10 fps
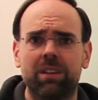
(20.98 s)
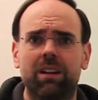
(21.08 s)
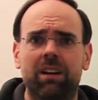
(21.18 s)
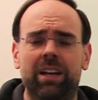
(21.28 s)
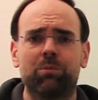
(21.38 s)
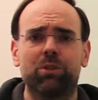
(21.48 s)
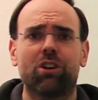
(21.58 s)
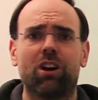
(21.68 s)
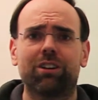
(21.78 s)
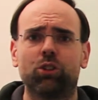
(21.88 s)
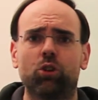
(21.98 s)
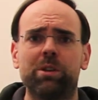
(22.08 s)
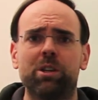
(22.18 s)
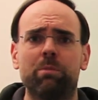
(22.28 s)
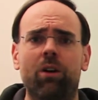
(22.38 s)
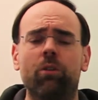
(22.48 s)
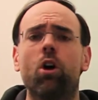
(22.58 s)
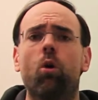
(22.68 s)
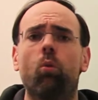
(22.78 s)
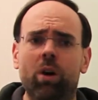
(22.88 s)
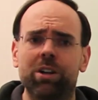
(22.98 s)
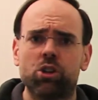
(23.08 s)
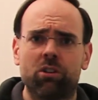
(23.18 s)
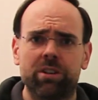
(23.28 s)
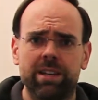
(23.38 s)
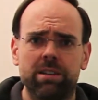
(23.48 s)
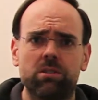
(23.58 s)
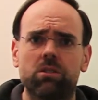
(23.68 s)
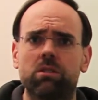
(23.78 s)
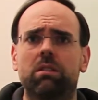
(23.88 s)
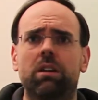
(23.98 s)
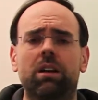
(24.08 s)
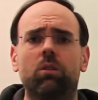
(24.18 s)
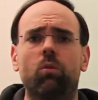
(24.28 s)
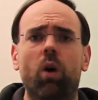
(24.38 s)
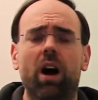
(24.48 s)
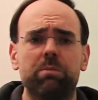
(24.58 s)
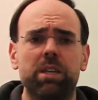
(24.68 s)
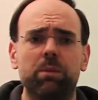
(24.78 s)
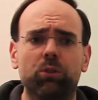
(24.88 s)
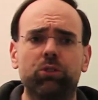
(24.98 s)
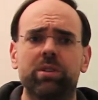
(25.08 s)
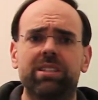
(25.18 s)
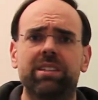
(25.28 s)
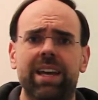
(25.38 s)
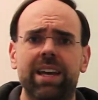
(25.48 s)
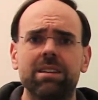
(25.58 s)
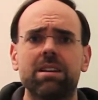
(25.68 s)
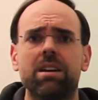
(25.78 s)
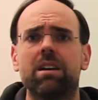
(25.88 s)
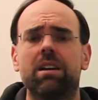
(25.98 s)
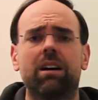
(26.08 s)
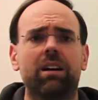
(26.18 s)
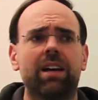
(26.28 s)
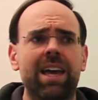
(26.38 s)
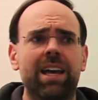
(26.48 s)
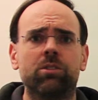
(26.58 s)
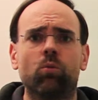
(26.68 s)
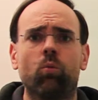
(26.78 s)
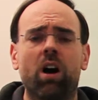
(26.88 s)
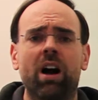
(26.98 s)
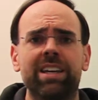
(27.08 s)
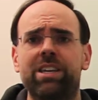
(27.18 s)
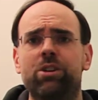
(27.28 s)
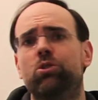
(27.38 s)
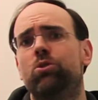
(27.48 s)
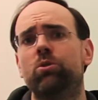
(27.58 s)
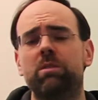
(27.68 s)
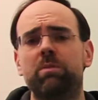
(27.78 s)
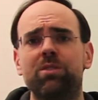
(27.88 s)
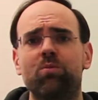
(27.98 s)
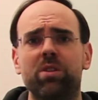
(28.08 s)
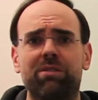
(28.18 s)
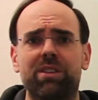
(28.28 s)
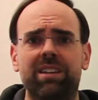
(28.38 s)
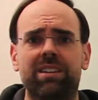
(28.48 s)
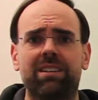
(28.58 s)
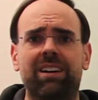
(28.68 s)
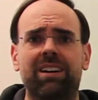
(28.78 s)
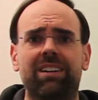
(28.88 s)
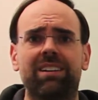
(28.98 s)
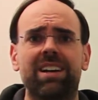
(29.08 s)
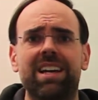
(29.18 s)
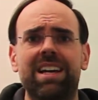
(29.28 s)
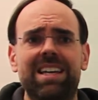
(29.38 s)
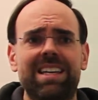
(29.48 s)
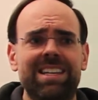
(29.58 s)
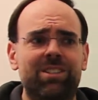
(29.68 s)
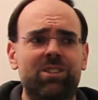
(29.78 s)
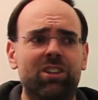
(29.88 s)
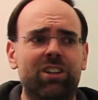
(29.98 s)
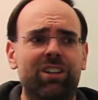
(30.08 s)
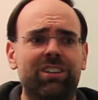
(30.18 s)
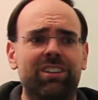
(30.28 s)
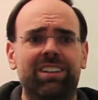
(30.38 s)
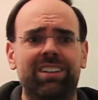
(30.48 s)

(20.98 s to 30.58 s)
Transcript: And I'm going to talk a little bit about what sharding is, why people do it today, and why here at NuoDB we think it's a